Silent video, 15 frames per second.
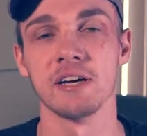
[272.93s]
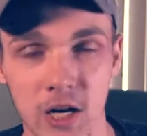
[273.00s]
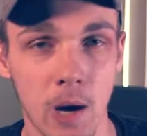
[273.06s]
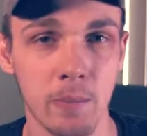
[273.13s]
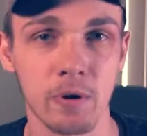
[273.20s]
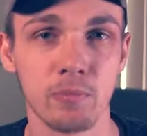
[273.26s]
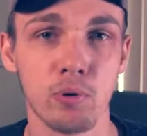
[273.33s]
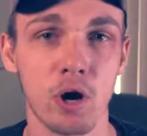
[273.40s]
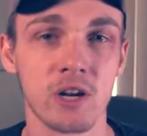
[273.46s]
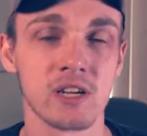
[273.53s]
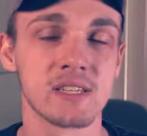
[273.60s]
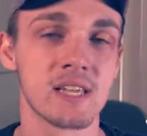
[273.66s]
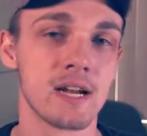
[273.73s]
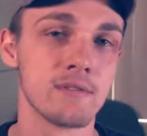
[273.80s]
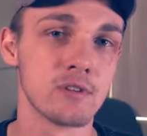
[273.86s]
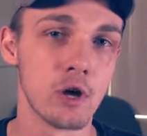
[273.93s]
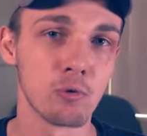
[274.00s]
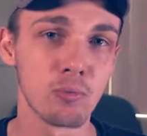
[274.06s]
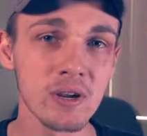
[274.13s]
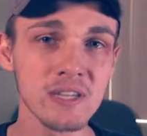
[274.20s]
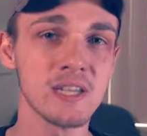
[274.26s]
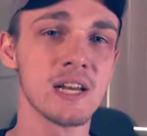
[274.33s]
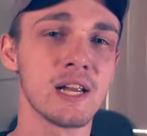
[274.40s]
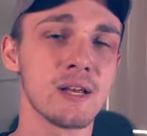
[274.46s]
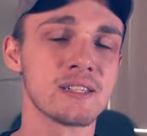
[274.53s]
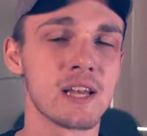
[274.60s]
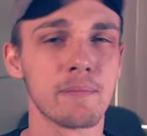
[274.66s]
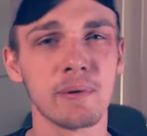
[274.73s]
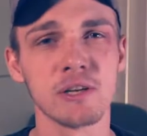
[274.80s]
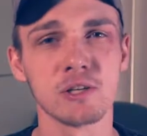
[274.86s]
A couple of products that I've done recently is
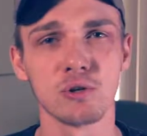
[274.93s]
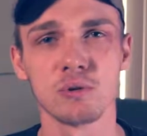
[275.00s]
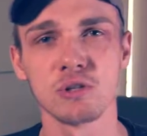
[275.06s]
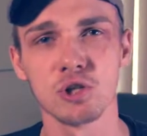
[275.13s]
I've been to a